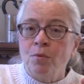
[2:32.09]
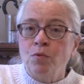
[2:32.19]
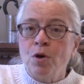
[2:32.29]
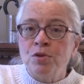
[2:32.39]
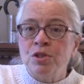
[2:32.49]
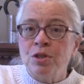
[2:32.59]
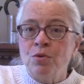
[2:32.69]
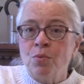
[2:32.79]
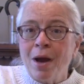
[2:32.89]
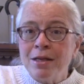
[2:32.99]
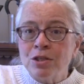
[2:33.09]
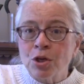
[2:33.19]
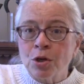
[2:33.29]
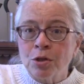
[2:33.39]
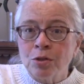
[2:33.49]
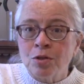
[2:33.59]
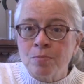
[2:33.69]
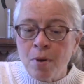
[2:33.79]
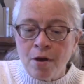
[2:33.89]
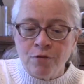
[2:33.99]
roasted rice kernels,
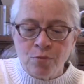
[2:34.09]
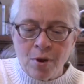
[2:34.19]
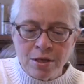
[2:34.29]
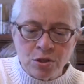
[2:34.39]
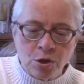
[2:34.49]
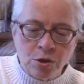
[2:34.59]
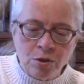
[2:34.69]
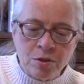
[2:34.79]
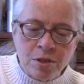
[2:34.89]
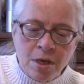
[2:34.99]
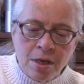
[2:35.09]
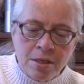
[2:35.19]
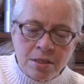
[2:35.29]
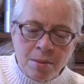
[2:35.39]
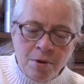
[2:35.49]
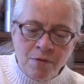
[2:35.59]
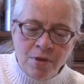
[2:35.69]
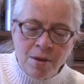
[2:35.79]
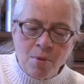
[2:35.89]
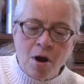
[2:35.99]
puffed rice kernels. Some of
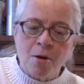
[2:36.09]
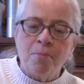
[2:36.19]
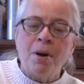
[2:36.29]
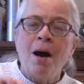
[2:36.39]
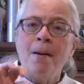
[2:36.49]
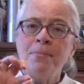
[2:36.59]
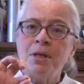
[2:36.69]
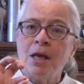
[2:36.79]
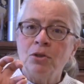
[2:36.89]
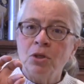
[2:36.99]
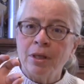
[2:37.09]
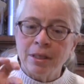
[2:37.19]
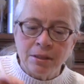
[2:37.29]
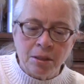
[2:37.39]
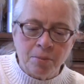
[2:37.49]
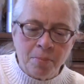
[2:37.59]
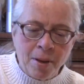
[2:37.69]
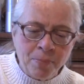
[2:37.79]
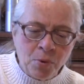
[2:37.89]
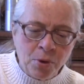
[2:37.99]
them are popped and look like little
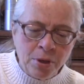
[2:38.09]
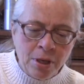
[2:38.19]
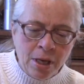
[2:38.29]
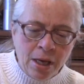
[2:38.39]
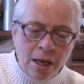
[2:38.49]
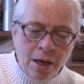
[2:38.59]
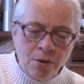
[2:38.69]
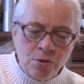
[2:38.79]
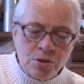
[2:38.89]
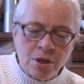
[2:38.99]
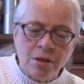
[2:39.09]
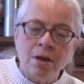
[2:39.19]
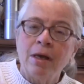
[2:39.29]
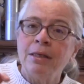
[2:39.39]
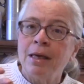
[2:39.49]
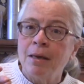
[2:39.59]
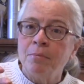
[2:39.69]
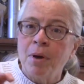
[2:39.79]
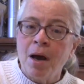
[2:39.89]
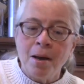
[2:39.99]
popcorn, others not
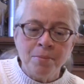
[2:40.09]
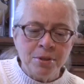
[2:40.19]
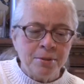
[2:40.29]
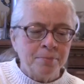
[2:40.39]
yet popped.